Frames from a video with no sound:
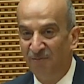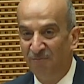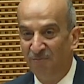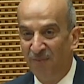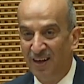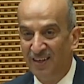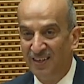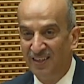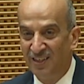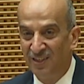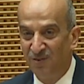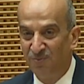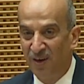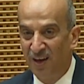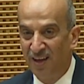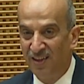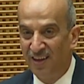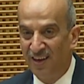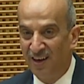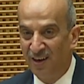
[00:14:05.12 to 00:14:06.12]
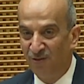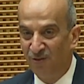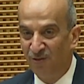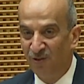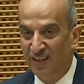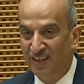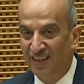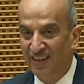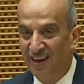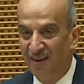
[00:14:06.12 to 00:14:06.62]
my dearest brother and
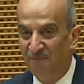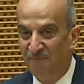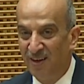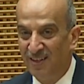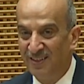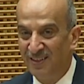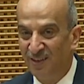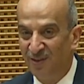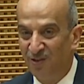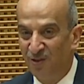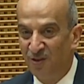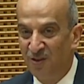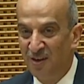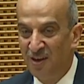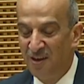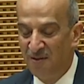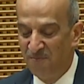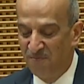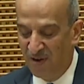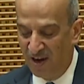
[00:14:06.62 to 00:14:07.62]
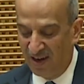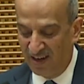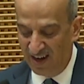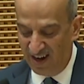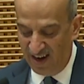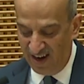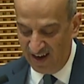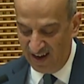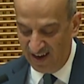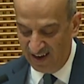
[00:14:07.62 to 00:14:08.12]
colleague, Ambassador
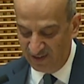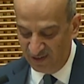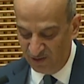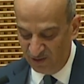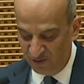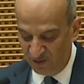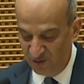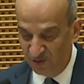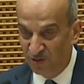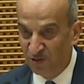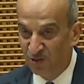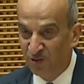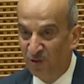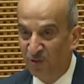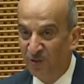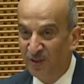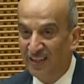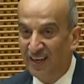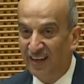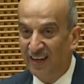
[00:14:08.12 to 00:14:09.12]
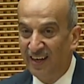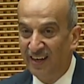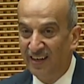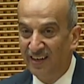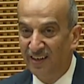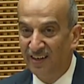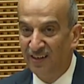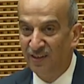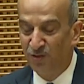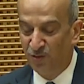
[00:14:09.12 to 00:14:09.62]
Makaya, to do it
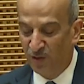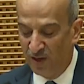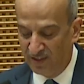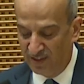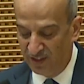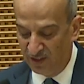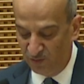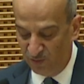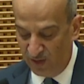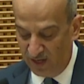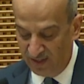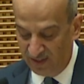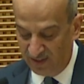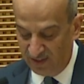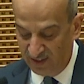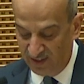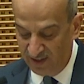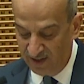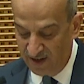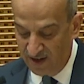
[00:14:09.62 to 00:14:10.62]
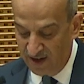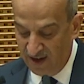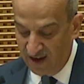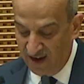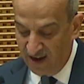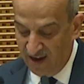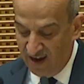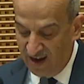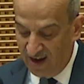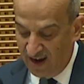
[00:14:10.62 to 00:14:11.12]
again in 2020.
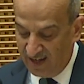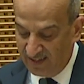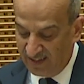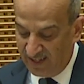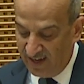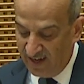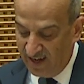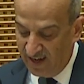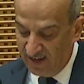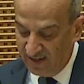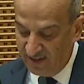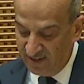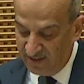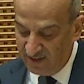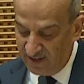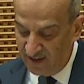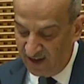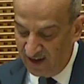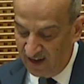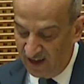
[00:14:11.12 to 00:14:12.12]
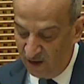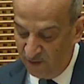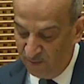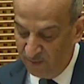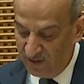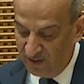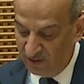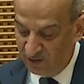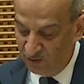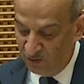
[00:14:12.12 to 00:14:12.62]
As I end, allow
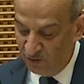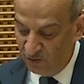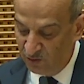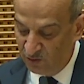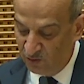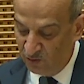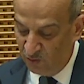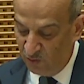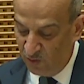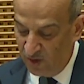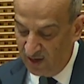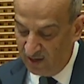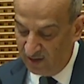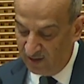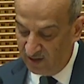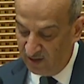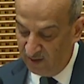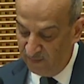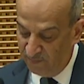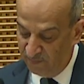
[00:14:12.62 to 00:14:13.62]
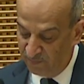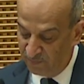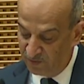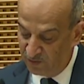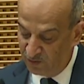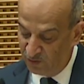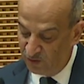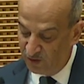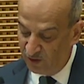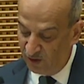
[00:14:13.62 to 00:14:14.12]
me to
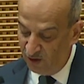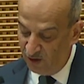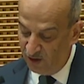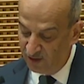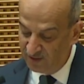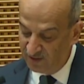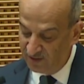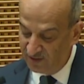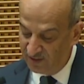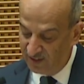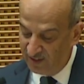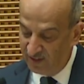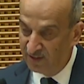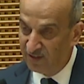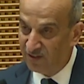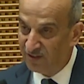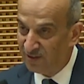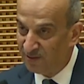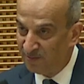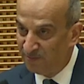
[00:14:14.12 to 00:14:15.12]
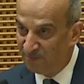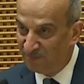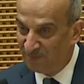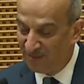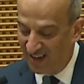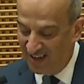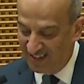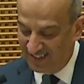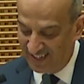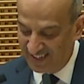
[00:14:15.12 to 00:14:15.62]
welcome to the hot seat,
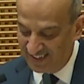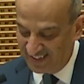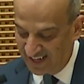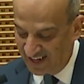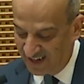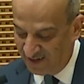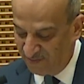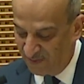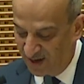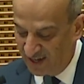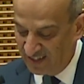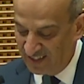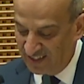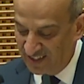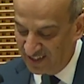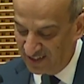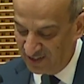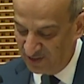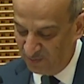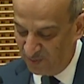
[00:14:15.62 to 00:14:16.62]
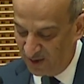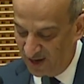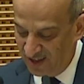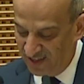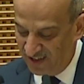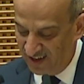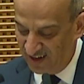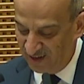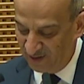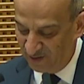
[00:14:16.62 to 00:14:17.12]
as I said, my dearest
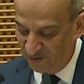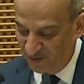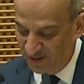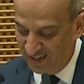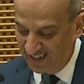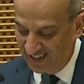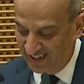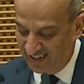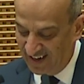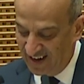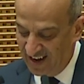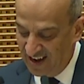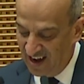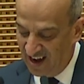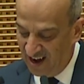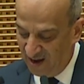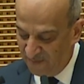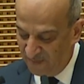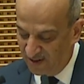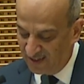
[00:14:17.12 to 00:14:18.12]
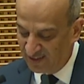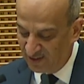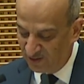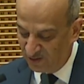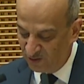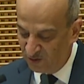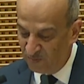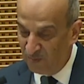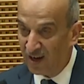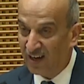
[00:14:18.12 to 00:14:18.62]
brother and colleague,
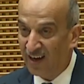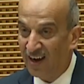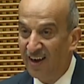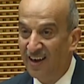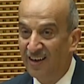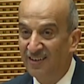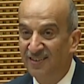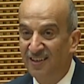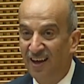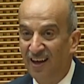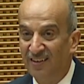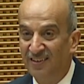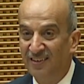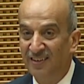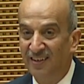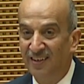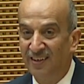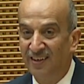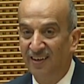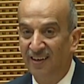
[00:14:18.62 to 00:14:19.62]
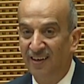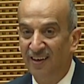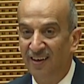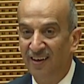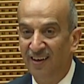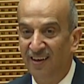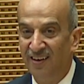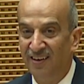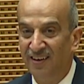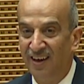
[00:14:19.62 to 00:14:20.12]
Ambassador Makaya, starting
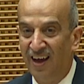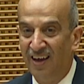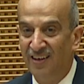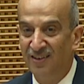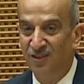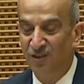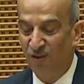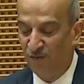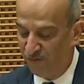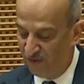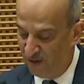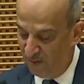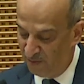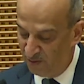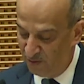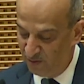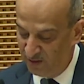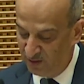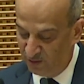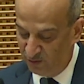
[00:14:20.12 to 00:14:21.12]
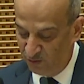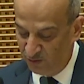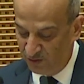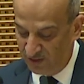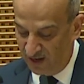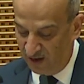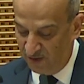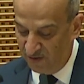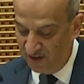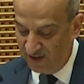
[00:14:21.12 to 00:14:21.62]
9th of February
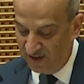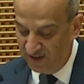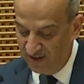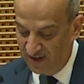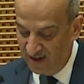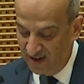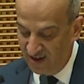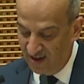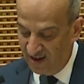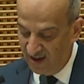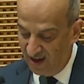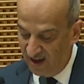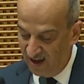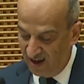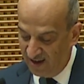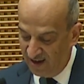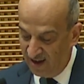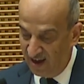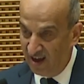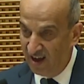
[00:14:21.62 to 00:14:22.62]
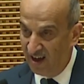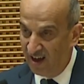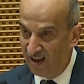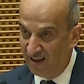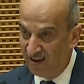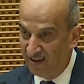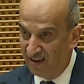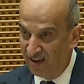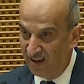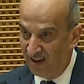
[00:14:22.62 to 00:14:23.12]

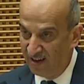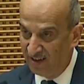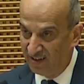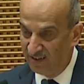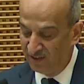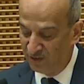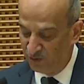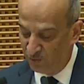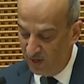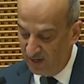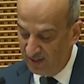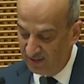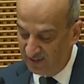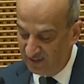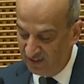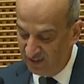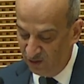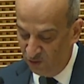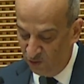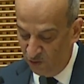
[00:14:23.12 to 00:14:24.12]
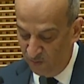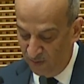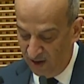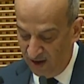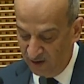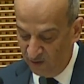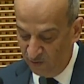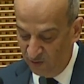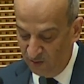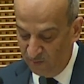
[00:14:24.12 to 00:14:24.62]
2020, whom
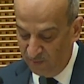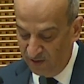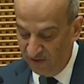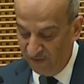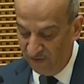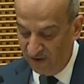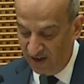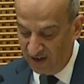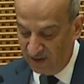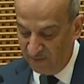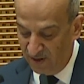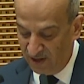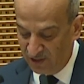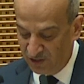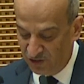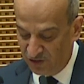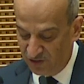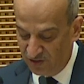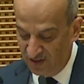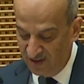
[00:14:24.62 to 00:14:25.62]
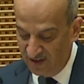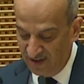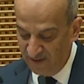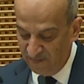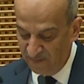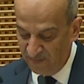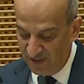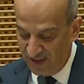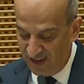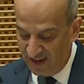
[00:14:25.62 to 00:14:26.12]
I will be very much
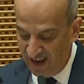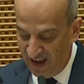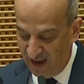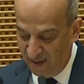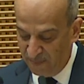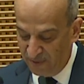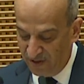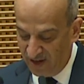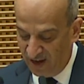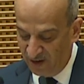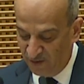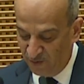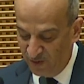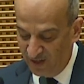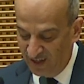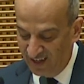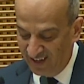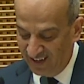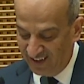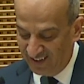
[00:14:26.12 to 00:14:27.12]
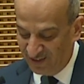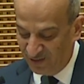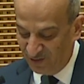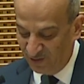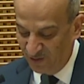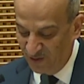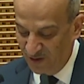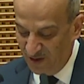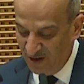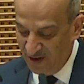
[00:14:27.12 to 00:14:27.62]
then happy and willing
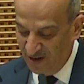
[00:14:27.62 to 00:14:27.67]
to